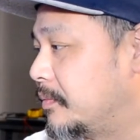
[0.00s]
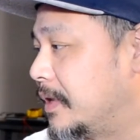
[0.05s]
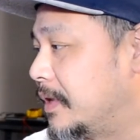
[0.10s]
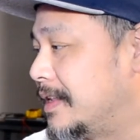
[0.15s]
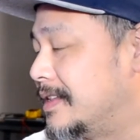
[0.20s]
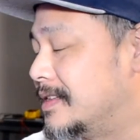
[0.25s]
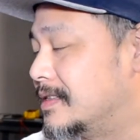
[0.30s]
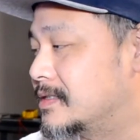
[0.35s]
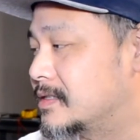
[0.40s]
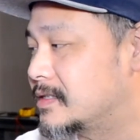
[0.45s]

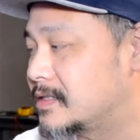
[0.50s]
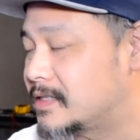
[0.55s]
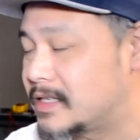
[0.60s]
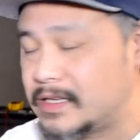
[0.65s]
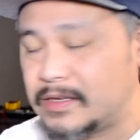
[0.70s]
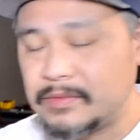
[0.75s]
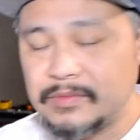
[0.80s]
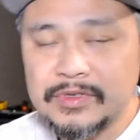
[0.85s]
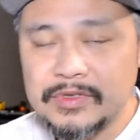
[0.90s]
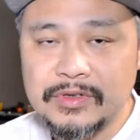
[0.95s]
It
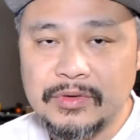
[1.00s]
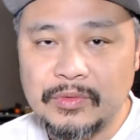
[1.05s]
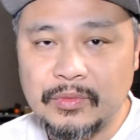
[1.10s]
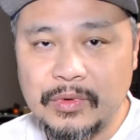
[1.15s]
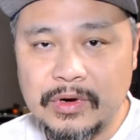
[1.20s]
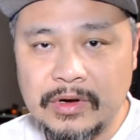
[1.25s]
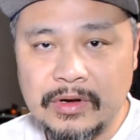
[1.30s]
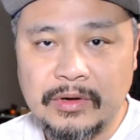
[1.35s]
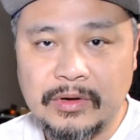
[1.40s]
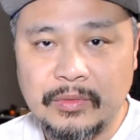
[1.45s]
seems to
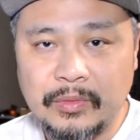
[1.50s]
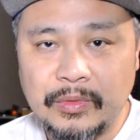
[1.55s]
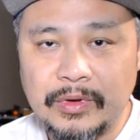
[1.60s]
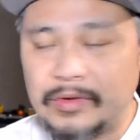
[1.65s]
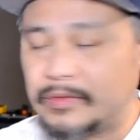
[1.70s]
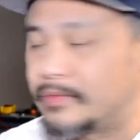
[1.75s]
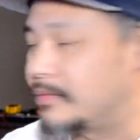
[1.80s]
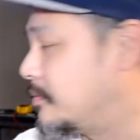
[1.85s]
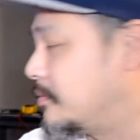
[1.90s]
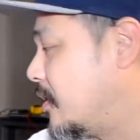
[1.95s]
work
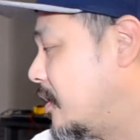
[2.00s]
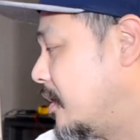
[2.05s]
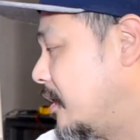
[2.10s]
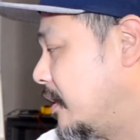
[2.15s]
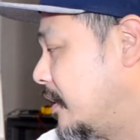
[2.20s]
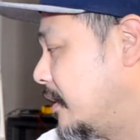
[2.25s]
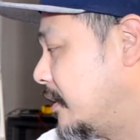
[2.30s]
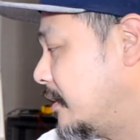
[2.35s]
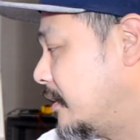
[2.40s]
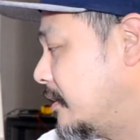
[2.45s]
with
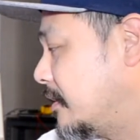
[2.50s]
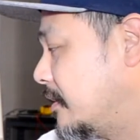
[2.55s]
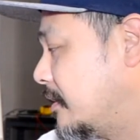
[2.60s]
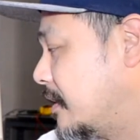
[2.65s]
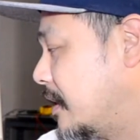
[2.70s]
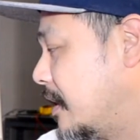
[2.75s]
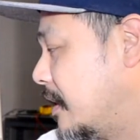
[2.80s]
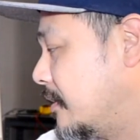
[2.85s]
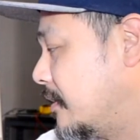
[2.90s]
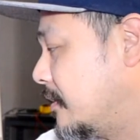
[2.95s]
my
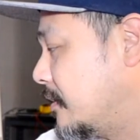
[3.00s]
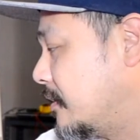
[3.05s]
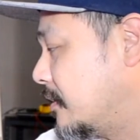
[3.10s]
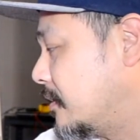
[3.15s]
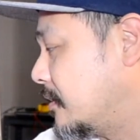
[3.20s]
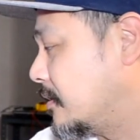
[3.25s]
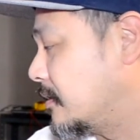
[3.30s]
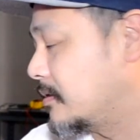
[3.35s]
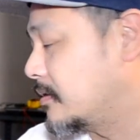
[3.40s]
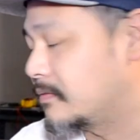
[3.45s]

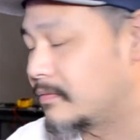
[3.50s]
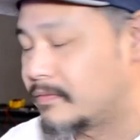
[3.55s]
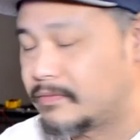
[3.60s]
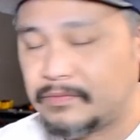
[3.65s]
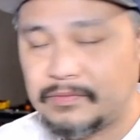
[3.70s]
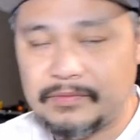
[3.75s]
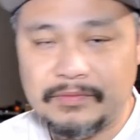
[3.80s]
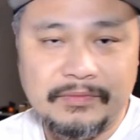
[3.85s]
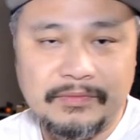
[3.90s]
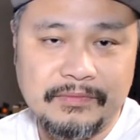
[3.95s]
other
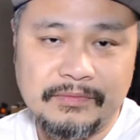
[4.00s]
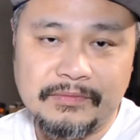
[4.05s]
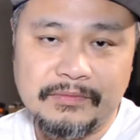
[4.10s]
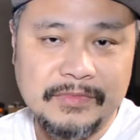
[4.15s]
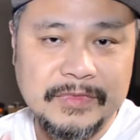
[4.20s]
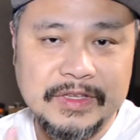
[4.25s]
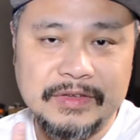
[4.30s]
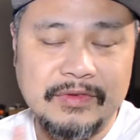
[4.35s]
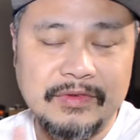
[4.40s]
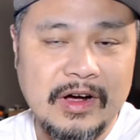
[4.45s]

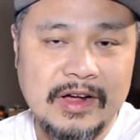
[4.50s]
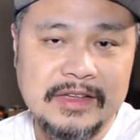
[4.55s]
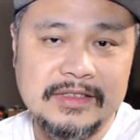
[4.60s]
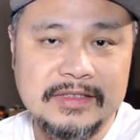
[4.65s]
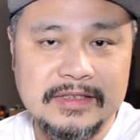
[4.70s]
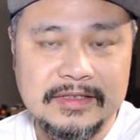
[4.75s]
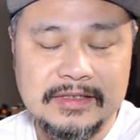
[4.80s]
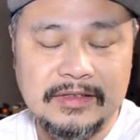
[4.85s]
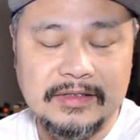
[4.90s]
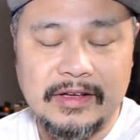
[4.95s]

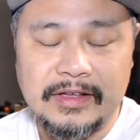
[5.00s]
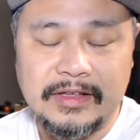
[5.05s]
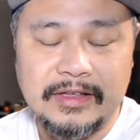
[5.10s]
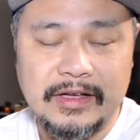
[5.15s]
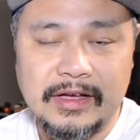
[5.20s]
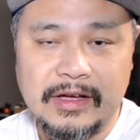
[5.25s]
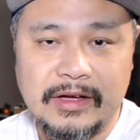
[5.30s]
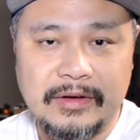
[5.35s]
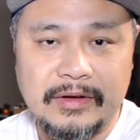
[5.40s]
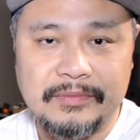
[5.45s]
devices, like
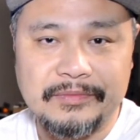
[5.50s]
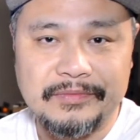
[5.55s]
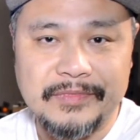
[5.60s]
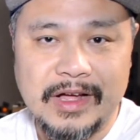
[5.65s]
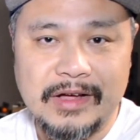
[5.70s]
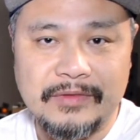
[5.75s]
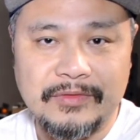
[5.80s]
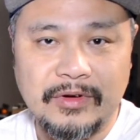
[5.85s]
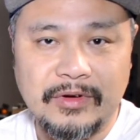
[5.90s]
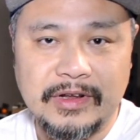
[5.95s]

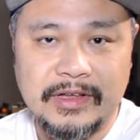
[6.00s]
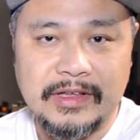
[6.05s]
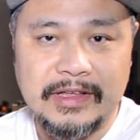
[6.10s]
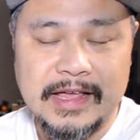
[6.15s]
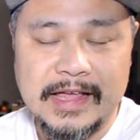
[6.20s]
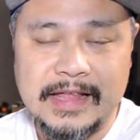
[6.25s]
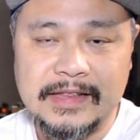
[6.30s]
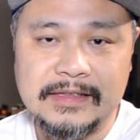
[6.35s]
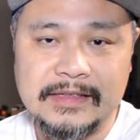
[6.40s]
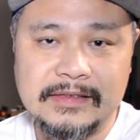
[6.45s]
I've got
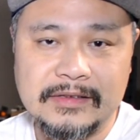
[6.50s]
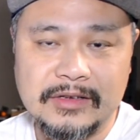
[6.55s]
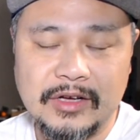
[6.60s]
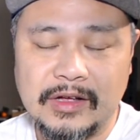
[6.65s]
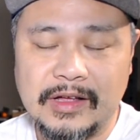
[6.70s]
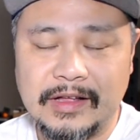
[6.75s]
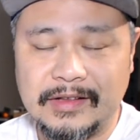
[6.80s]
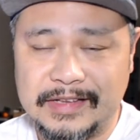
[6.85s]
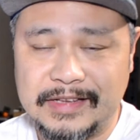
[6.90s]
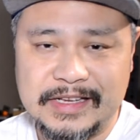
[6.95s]

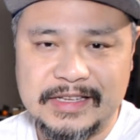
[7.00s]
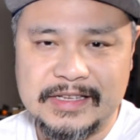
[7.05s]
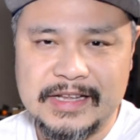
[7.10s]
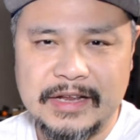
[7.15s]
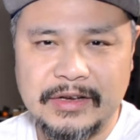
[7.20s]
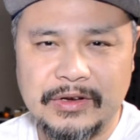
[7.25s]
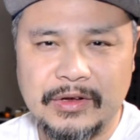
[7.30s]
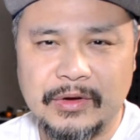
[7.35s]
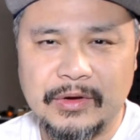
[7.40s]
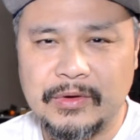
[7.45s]
a
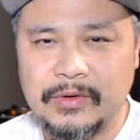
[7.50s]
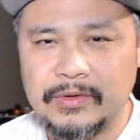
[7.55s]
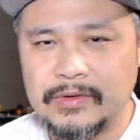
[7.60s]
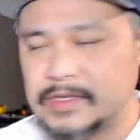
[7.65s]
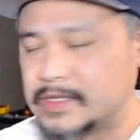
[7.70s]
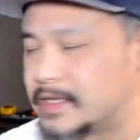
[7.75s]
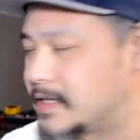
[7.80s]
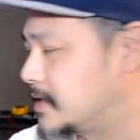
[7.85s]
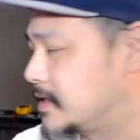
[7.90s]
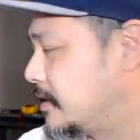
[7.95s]
Nintendo
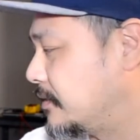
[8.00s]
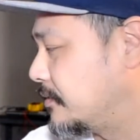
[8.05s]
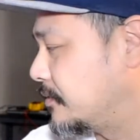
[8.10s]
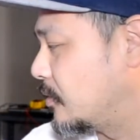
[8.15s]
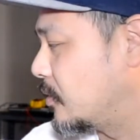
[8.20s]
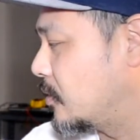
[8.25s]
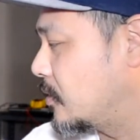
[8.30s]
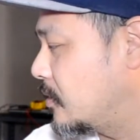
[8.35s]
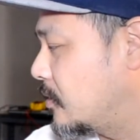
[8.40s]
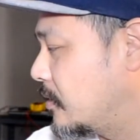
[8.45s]

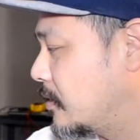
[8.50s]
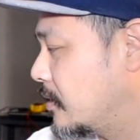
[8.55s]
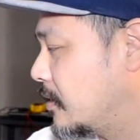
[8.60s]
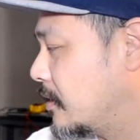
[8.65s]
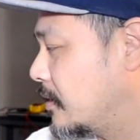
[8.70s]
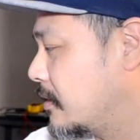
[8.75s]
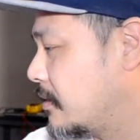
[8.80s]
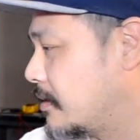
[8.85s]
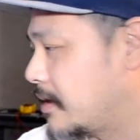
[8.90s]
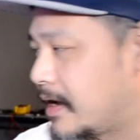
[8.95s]
64,
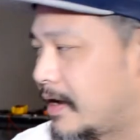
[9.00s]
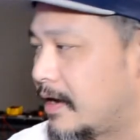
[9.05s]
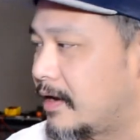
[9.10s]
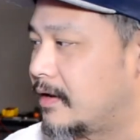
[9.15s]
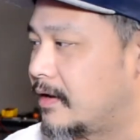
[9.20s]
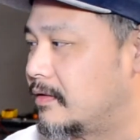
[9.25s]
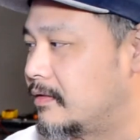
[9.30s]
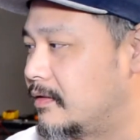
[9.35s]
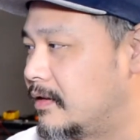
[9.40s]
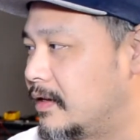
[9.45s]

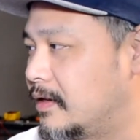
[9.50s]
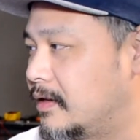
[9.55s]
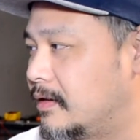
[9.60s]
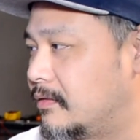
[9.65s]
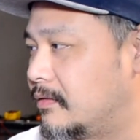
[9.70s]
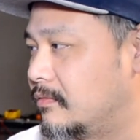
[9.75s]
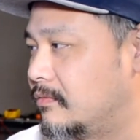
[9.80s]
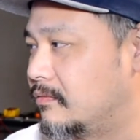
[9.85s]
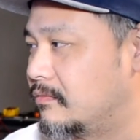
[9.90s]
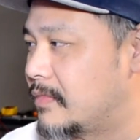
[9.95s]
and
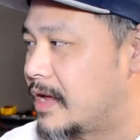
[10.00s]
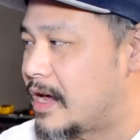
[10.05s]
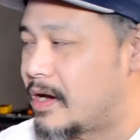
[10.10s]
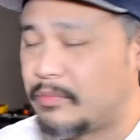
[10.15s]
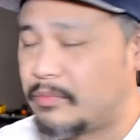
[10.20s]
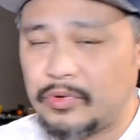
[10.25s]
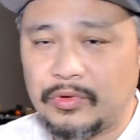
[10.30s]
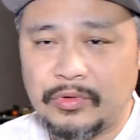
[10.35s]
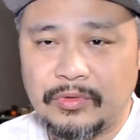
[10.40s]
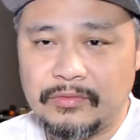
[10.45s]
it
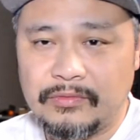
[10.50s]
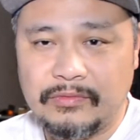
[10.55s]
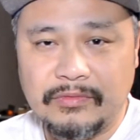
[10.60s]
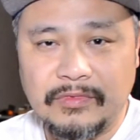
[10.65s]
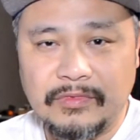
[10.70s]
outputs